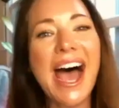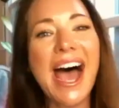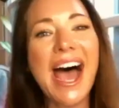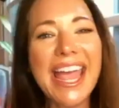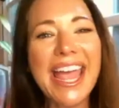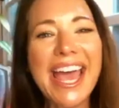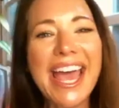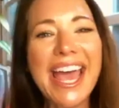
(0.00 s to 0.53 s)
We're
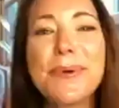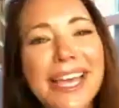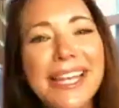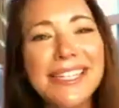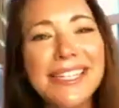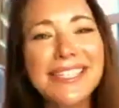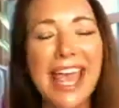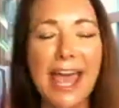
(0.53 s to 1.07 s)
so
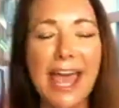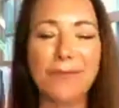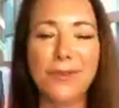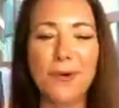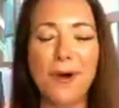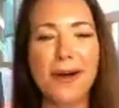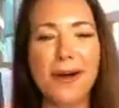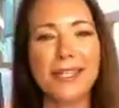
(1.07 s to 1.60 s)
excited to have
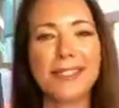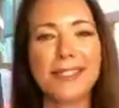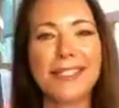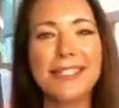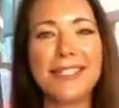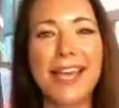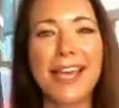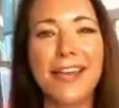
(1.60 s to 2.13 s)
you on
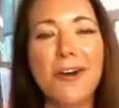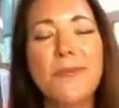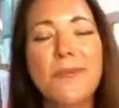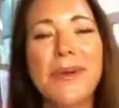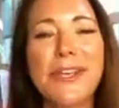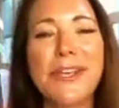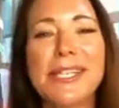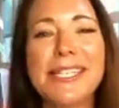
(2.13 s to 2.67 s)
today. Oh,
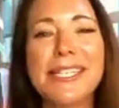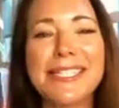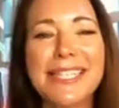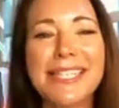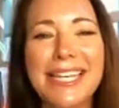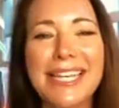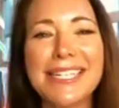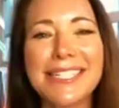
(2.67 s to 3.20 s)
my goodness.
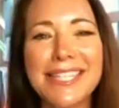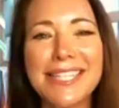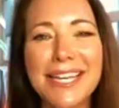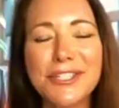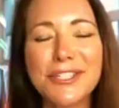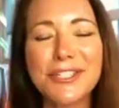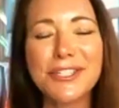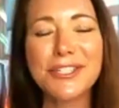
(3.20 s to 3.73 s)
It is
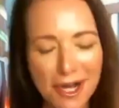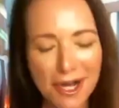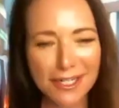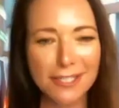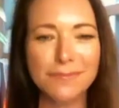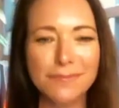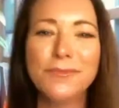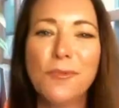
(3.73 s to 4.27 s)
such an
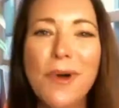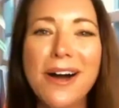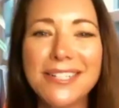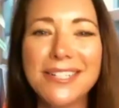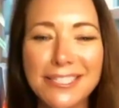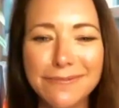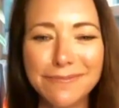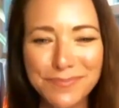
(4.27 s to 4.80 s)
honor.
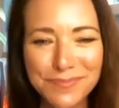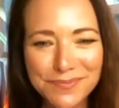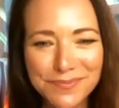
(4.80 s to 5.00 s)
Welcome.